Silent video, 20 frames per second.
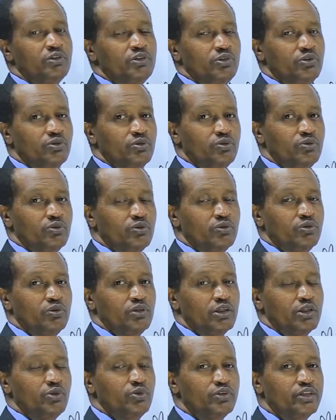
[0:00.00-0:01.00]

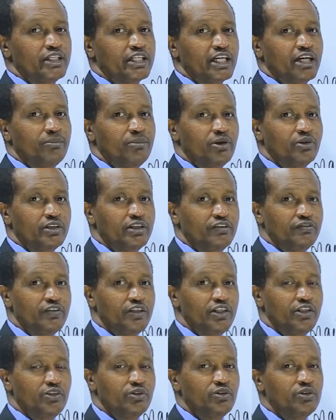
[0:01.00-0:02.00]
The good thing about the
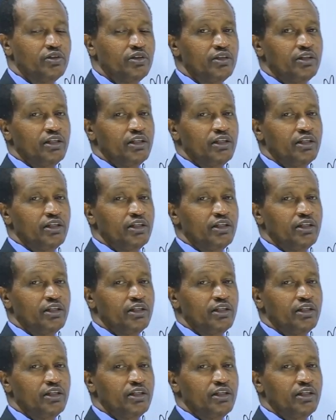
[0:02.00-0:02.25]
video,